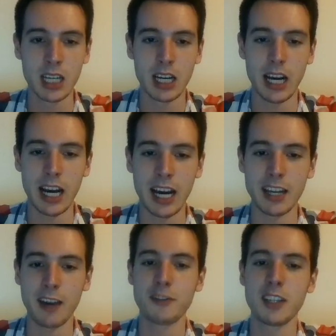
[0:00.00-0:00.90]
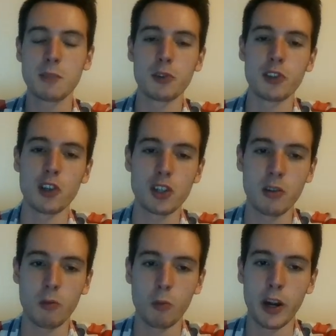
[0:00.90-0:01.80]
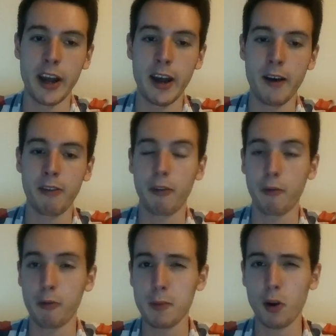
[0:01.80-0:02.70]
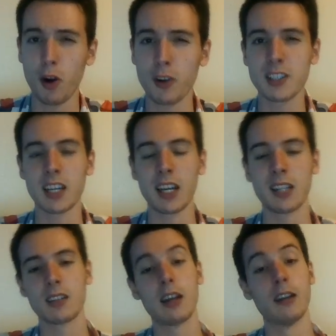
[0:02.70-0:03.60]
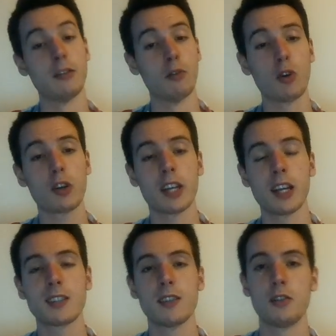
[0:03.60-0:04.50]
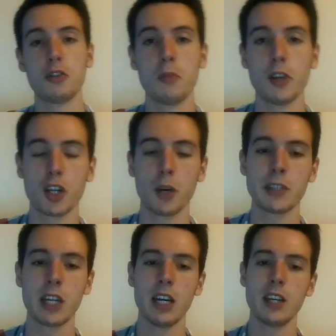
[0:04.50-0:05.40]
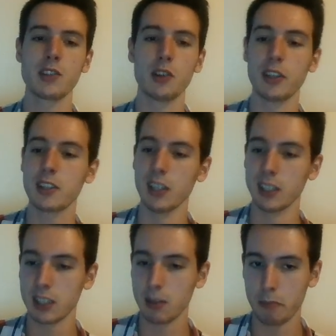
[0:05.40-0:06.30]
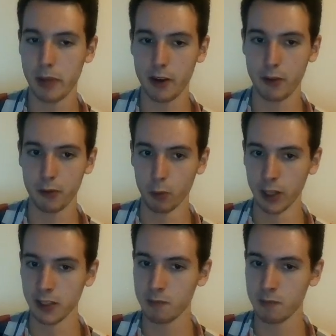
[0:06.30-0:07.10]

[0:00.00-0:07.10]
And I have this position where I have 3 pawns again and a rook against the 2 bishops. So this is better for white.